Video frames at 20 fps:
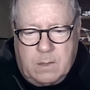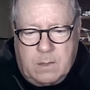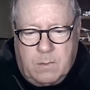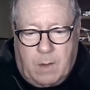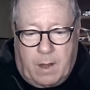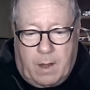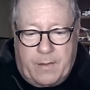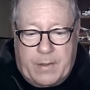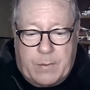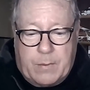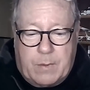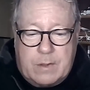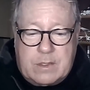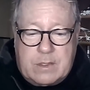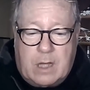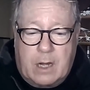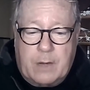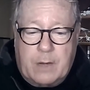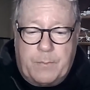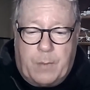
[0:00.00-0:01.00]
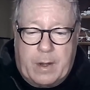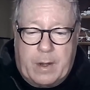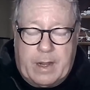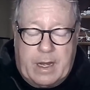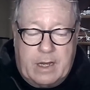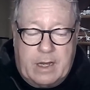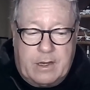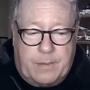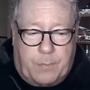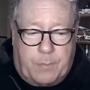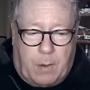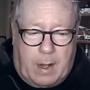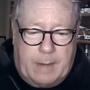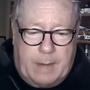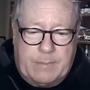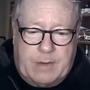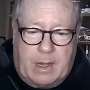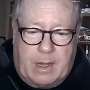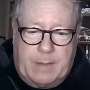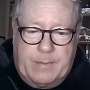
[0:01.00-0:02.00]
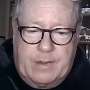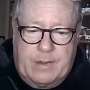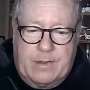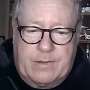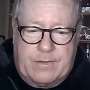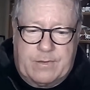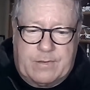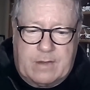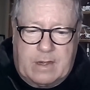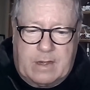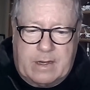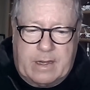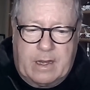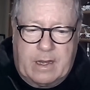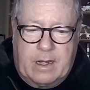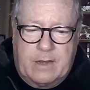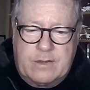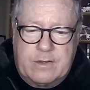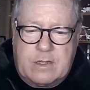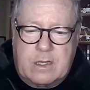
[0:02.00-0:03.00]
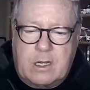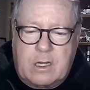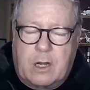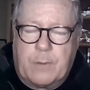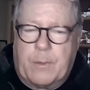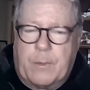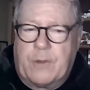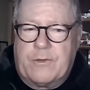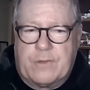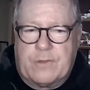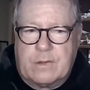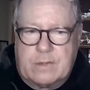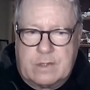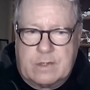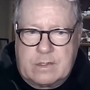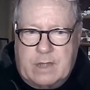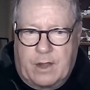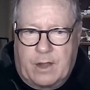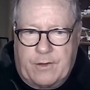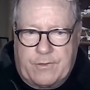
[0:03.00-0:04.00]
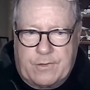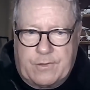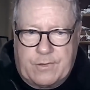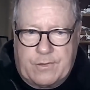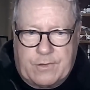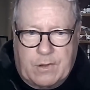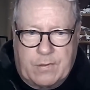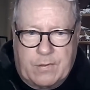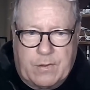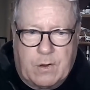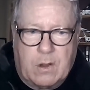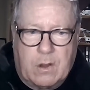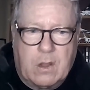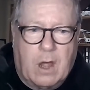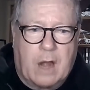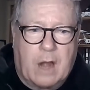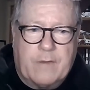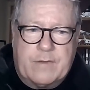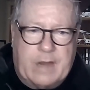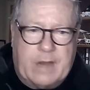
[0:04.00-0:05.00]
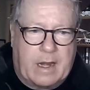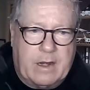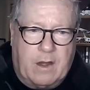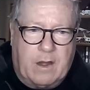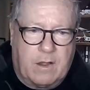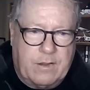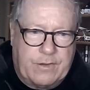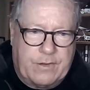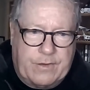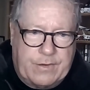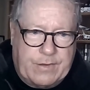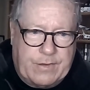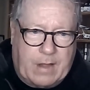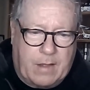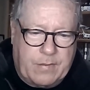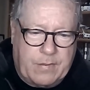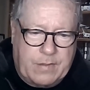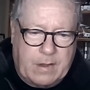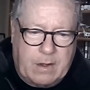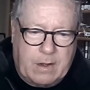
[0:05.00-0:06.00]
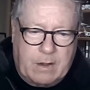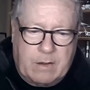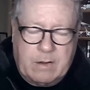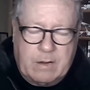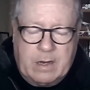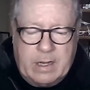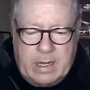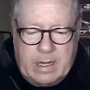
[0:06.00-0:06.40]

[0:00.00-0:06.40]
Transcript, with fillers: Well, I think what's going to bring it into prime time is, again, it's the commercial discussion. So there are a lot of technologies out there,